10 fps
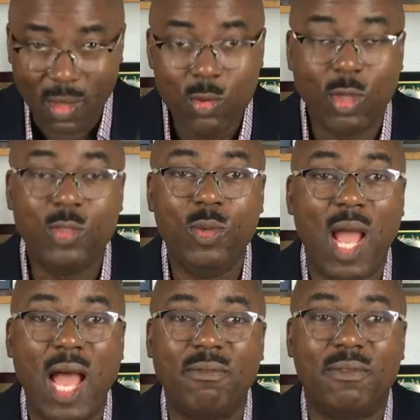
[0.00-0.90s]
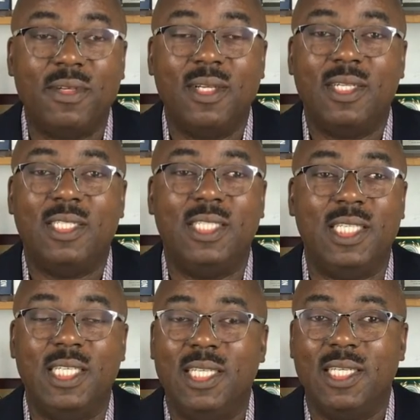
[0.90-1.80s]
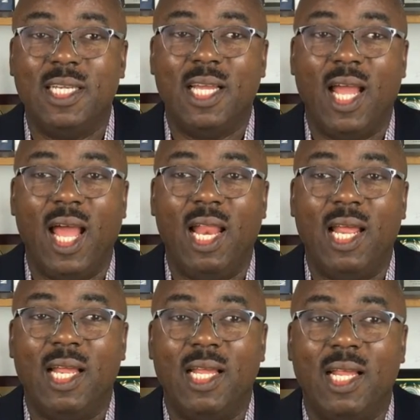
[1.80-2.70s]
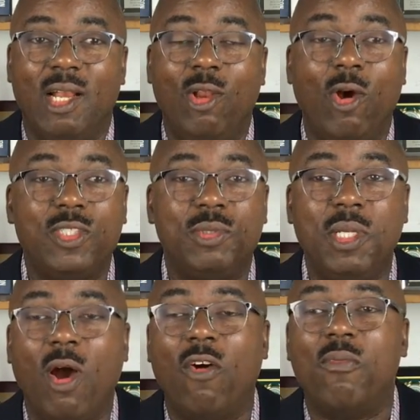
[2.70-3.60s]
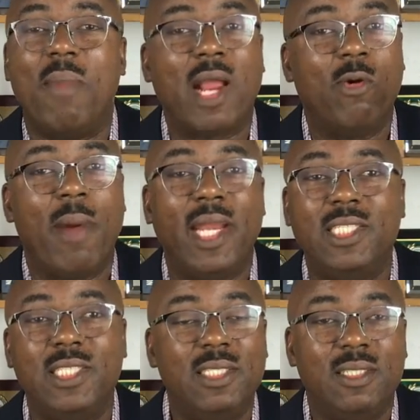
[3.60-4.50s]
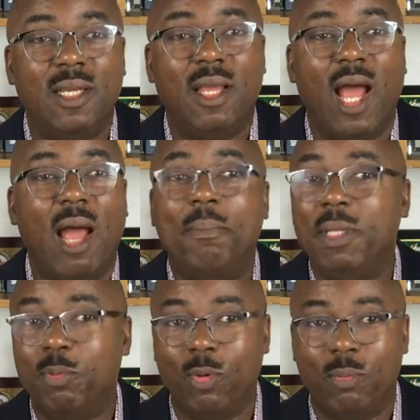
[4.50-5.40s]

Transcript: You also don't have the luxury of micromanaging people,